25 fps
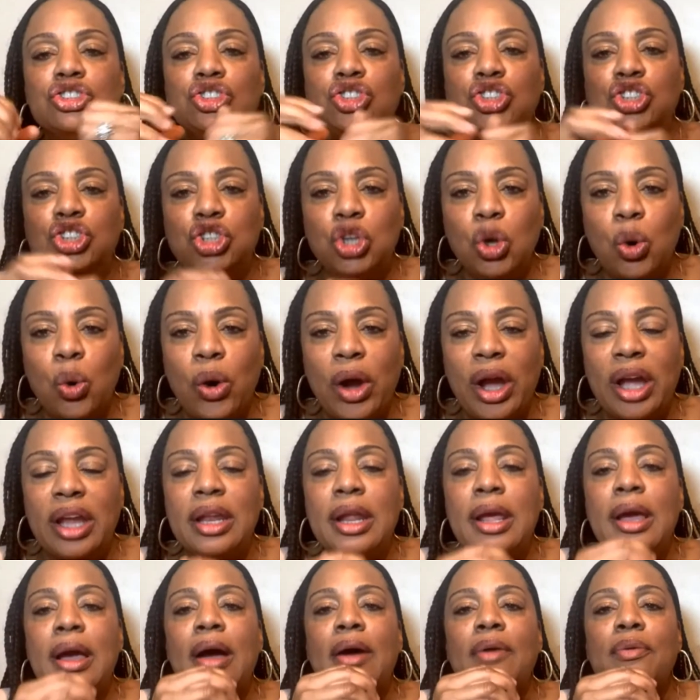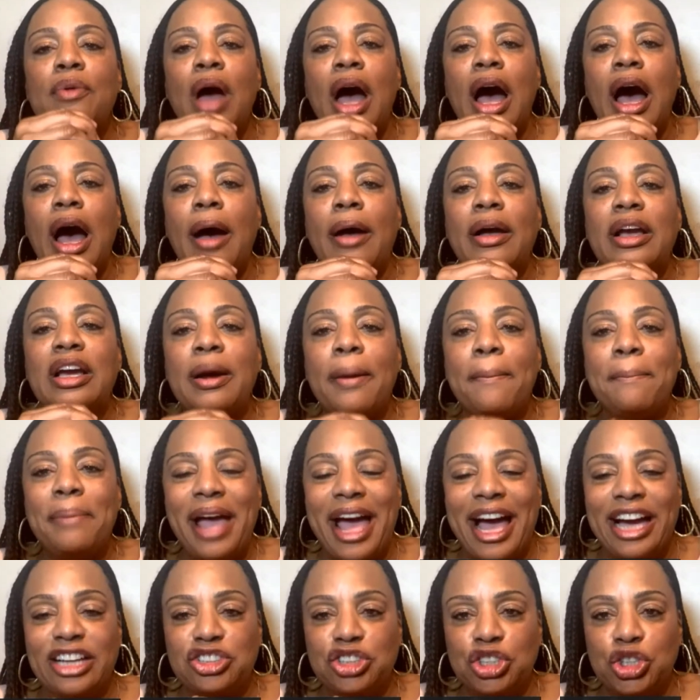join
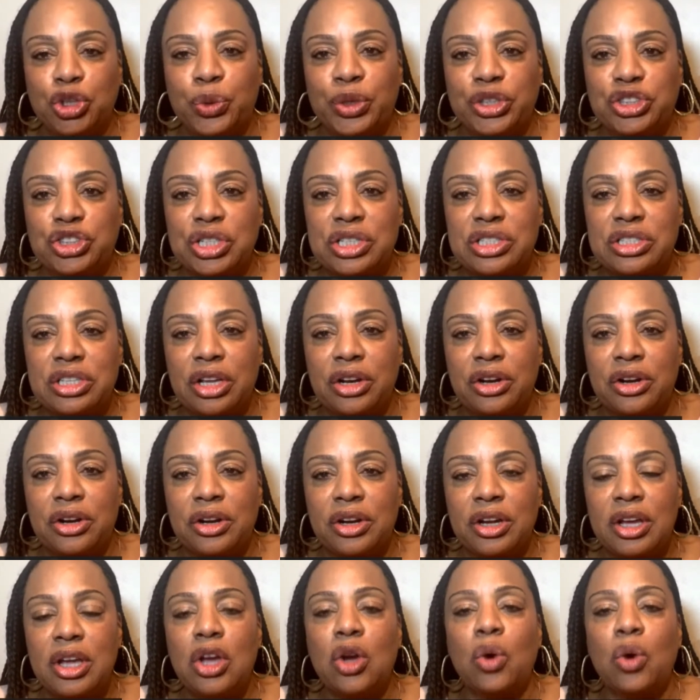Compassion Christian Center.